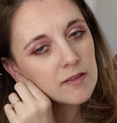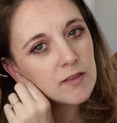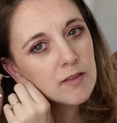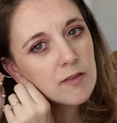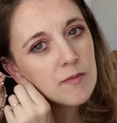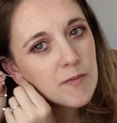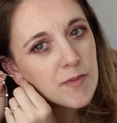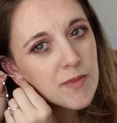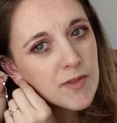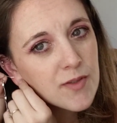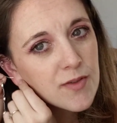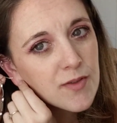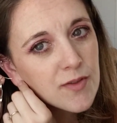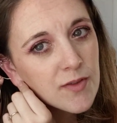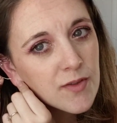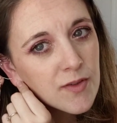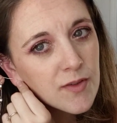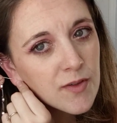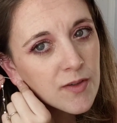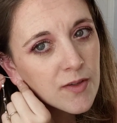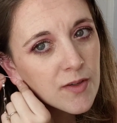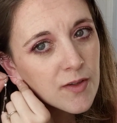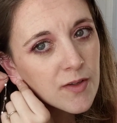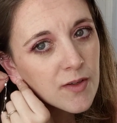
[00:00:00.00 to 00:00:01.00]
Whoops.
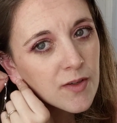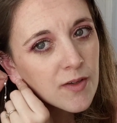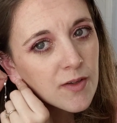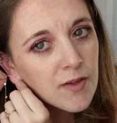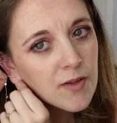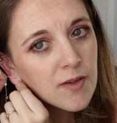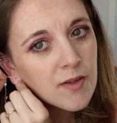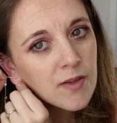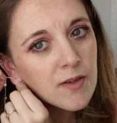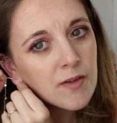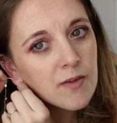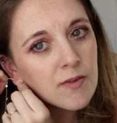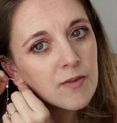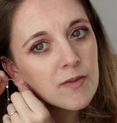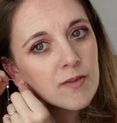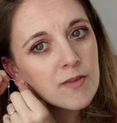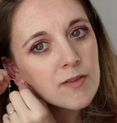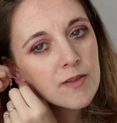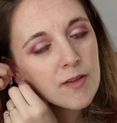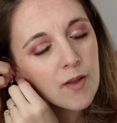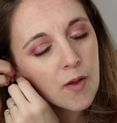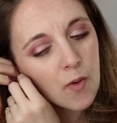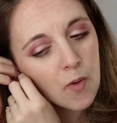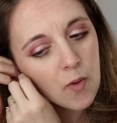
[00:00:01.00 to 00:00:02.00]

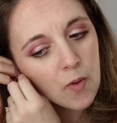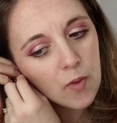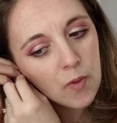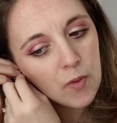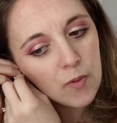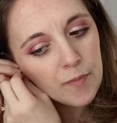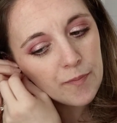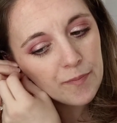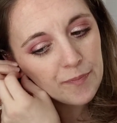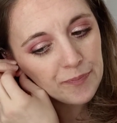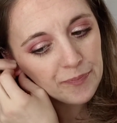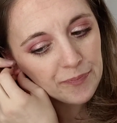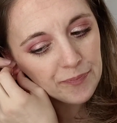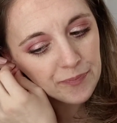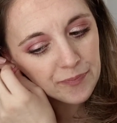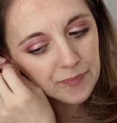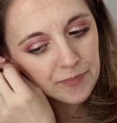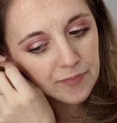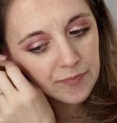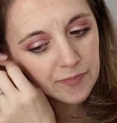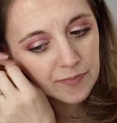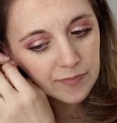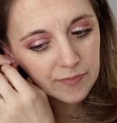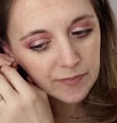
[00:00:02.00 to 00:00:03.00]
There's the hole.
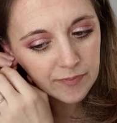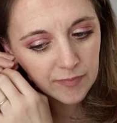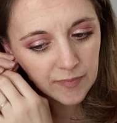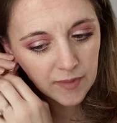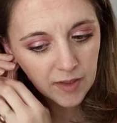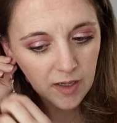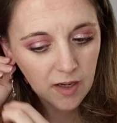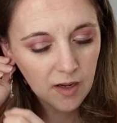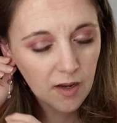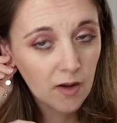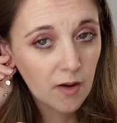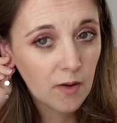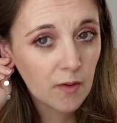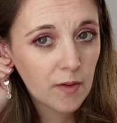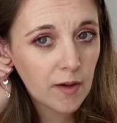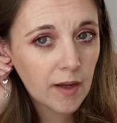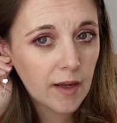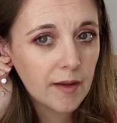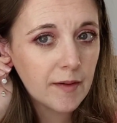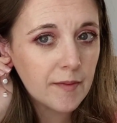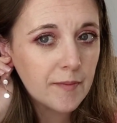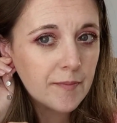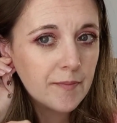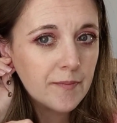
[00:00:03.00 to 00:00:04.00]
Okay.